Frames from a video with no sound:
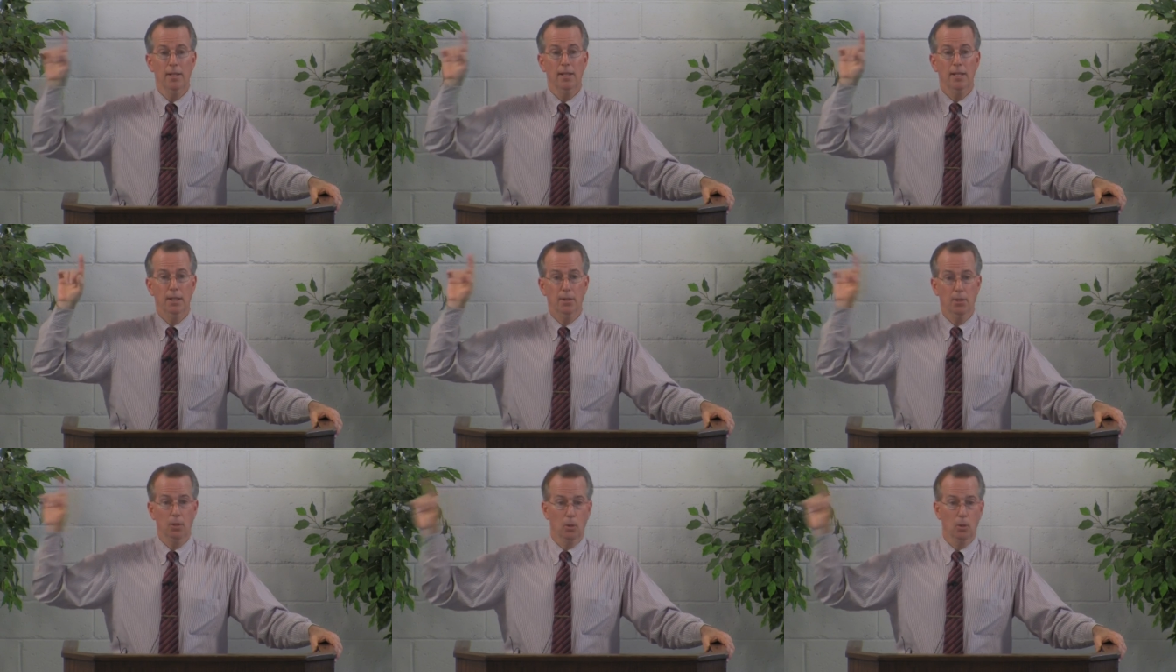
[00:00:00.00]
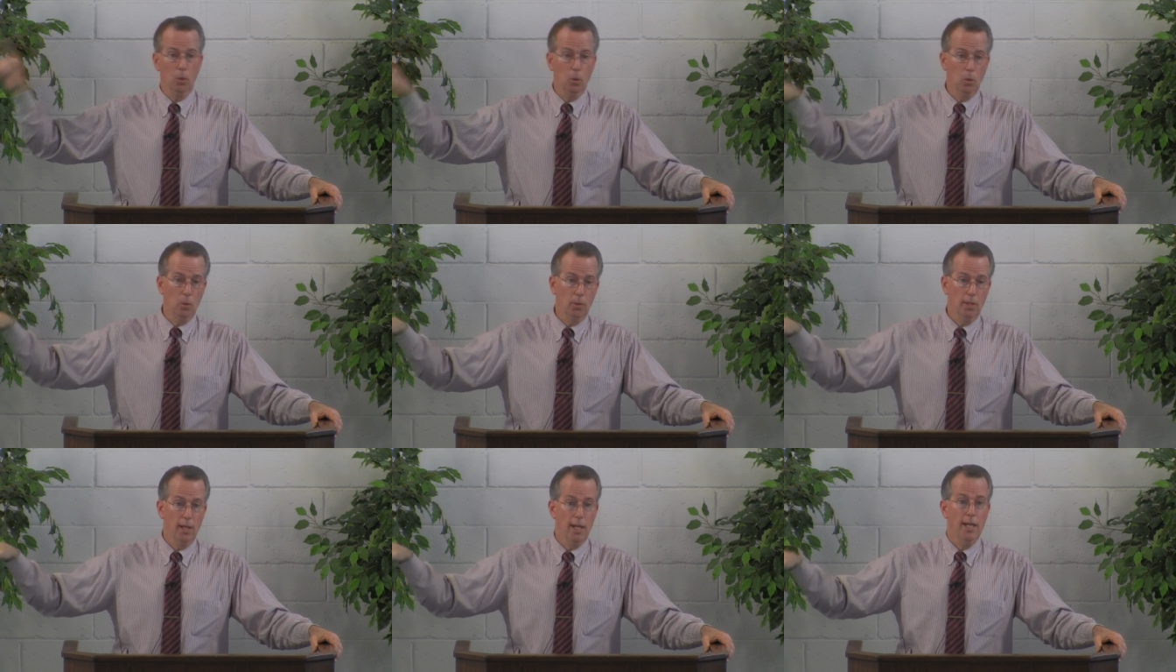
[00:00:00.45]
in their
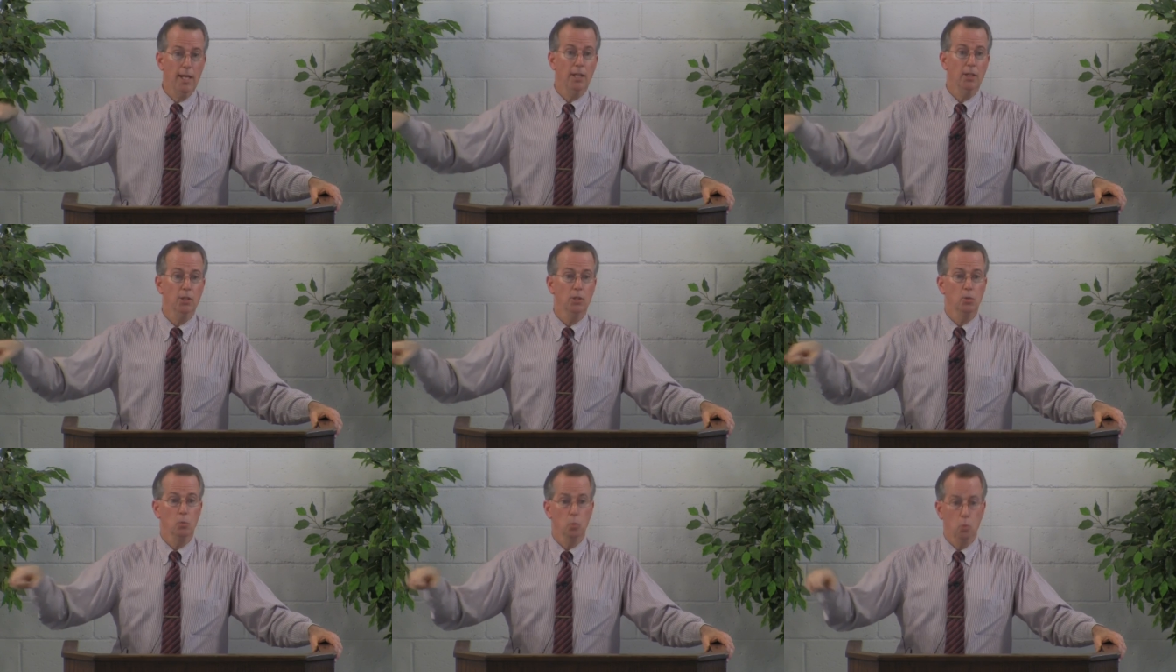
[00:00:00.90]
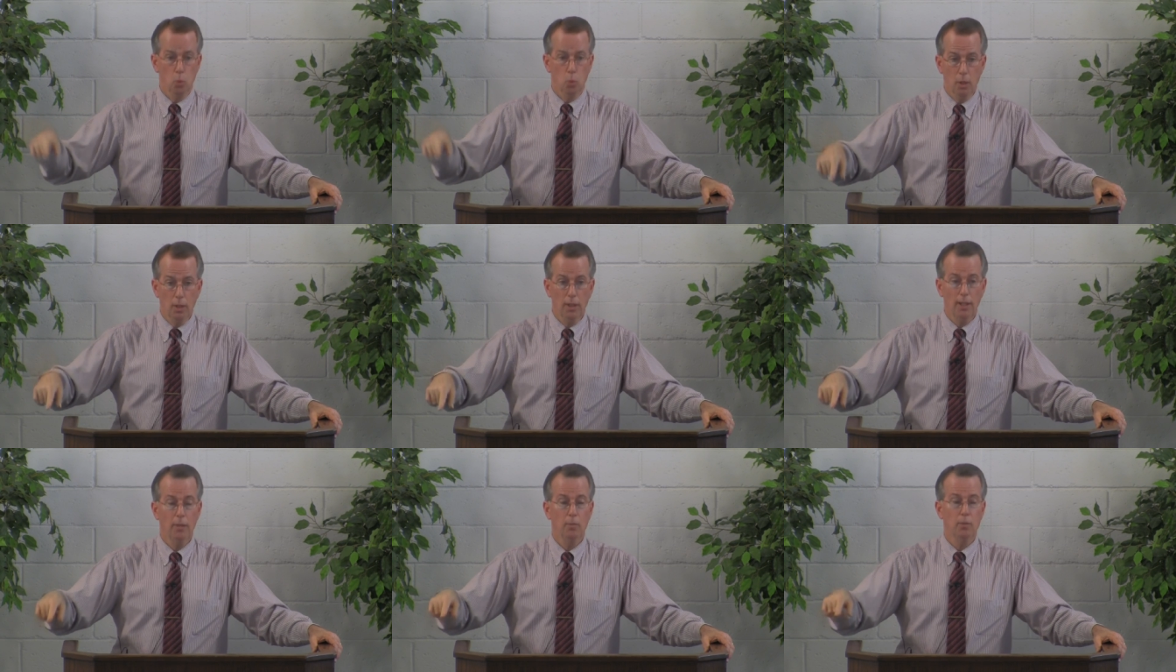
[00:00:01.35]
old age
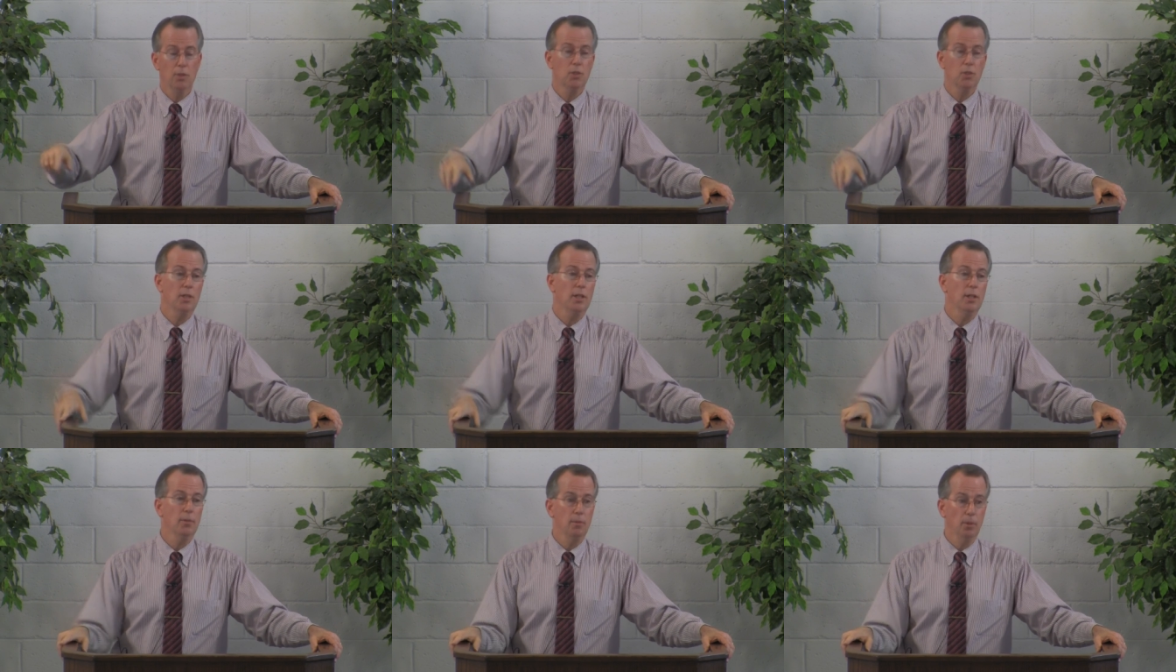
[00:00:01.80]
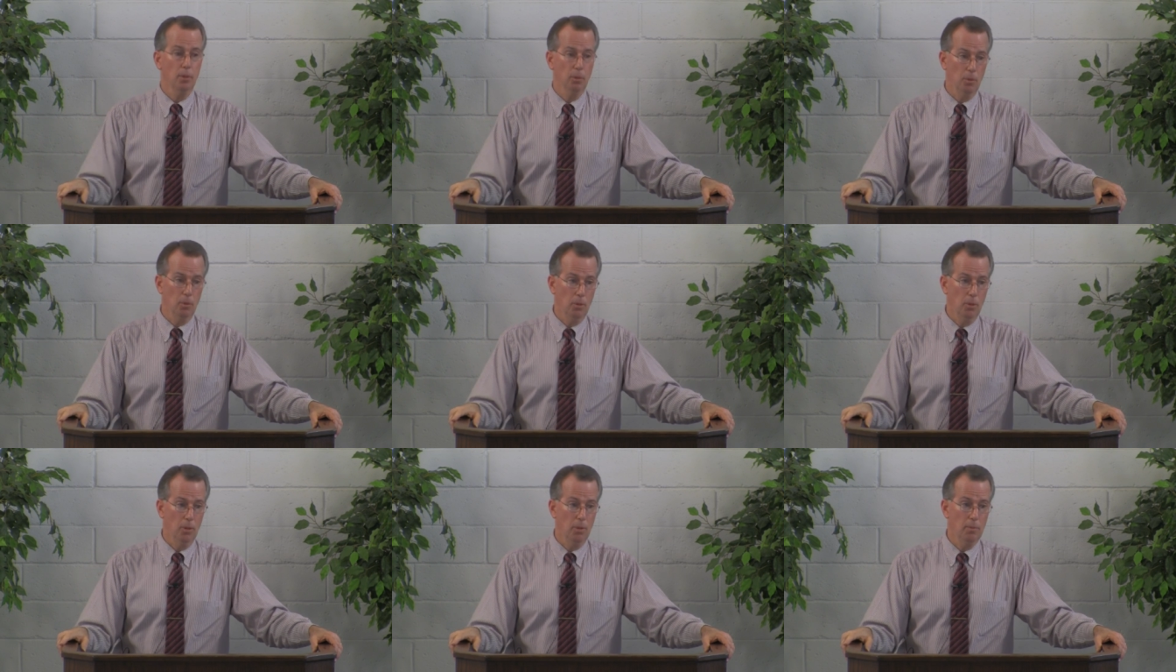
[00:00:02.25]
really receive the
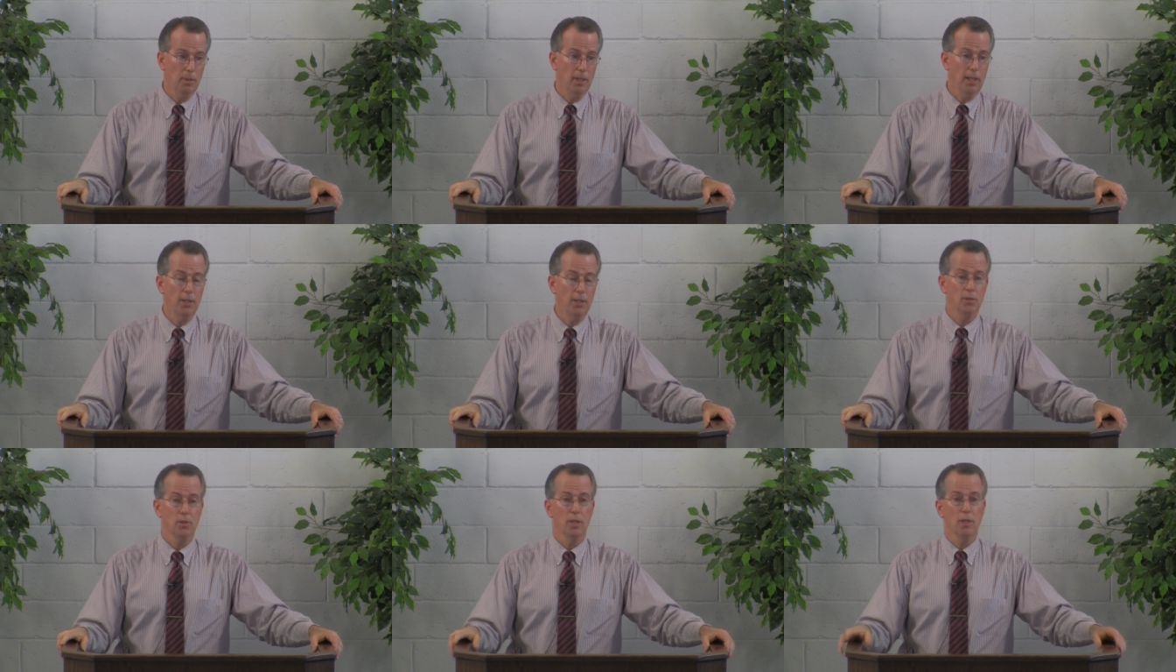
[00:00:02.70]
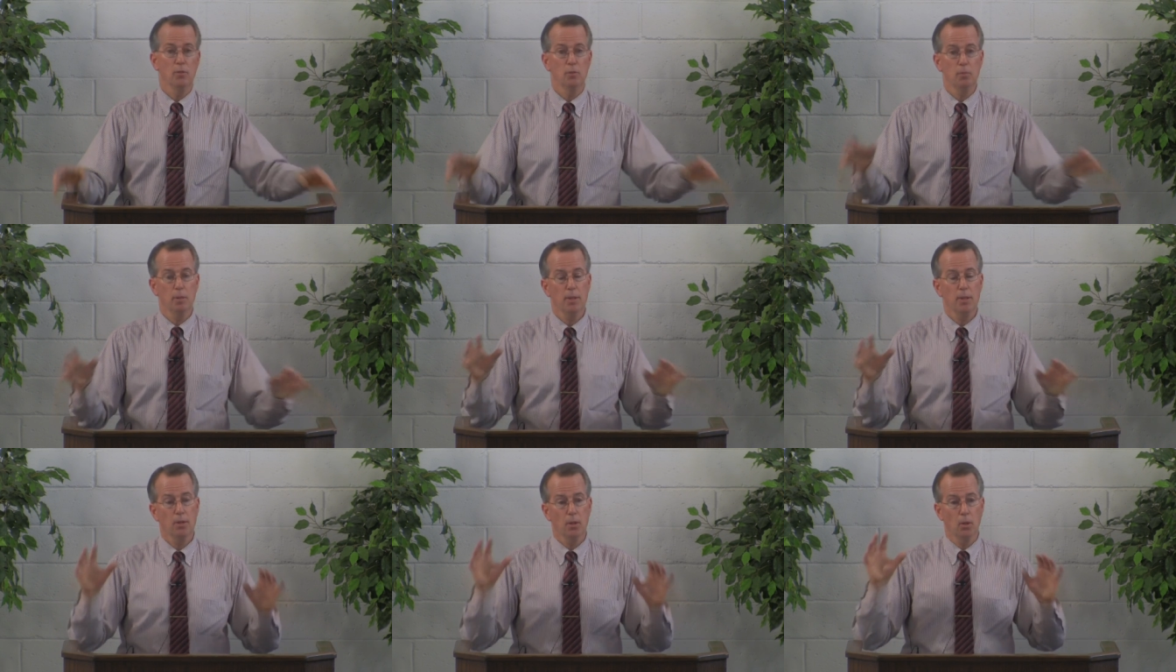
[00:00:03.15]
Lord because they've
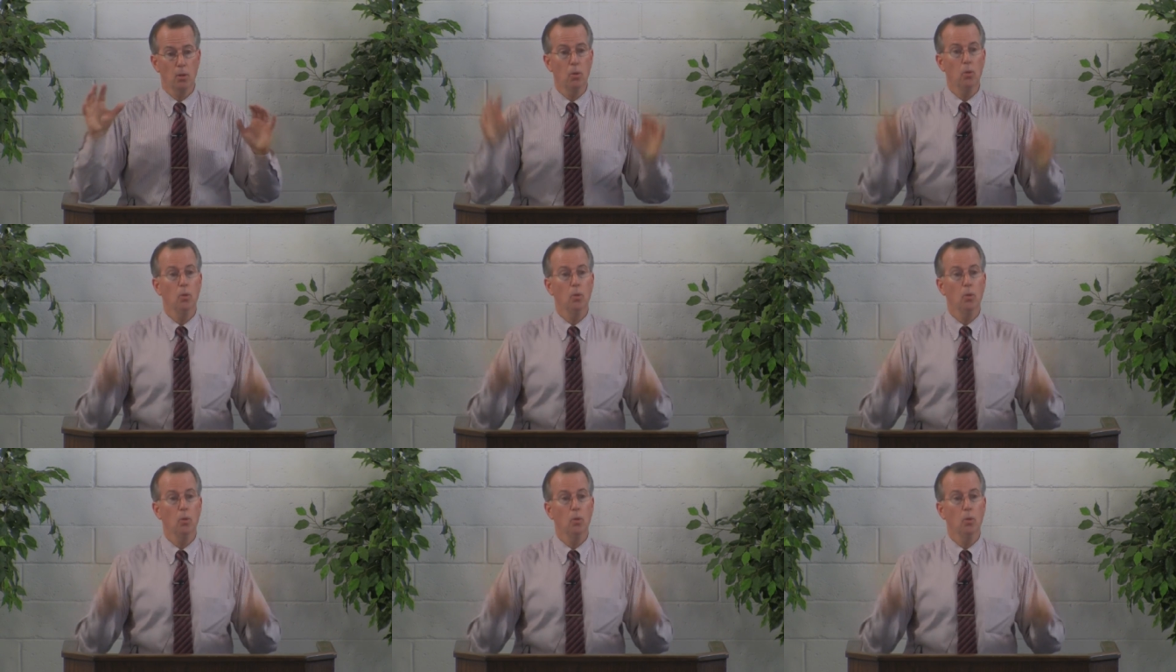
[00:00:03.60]
spent their